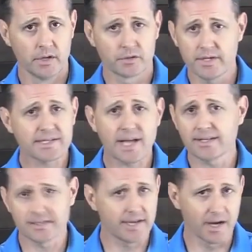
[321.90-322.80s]
So this guy
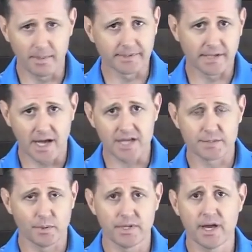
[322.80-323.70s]
doesn't care about the
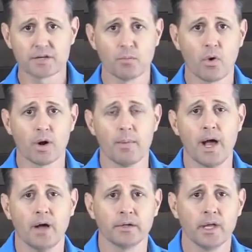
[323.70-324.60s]
gospel. He cares more
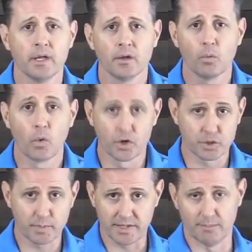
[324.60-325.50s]
about
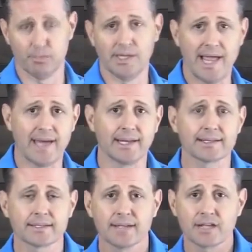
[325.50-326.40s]
worshiping the
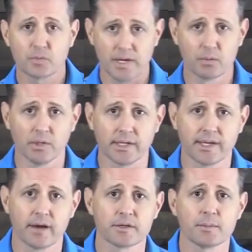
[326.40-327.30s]
planet. That's what he really
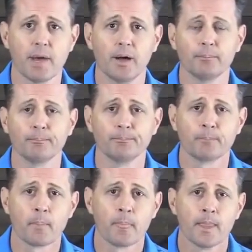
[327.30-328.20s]
cares about.
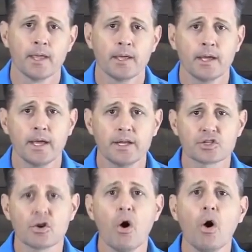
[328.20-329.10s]
And
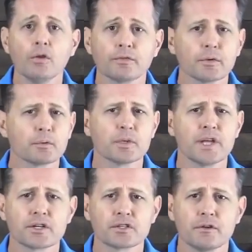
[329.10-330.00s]
he's called for the
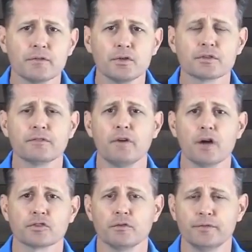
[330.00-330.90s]
reduction of use of
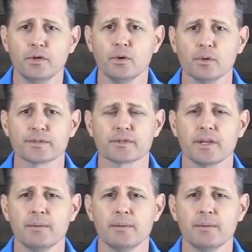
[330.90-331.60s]
fossil fuels.